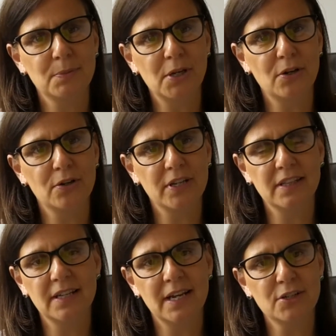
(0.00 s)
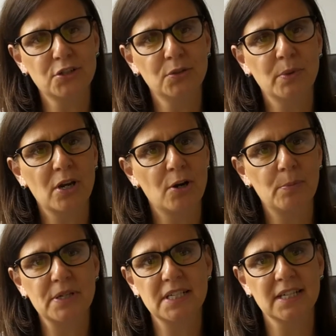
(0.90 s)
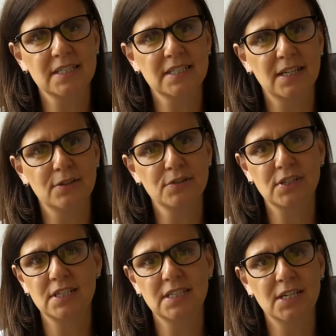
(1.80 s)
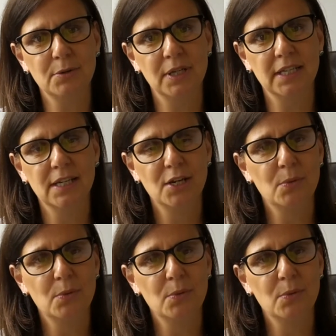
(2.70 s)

We can't, in the natural, we can't protect ourselves continually.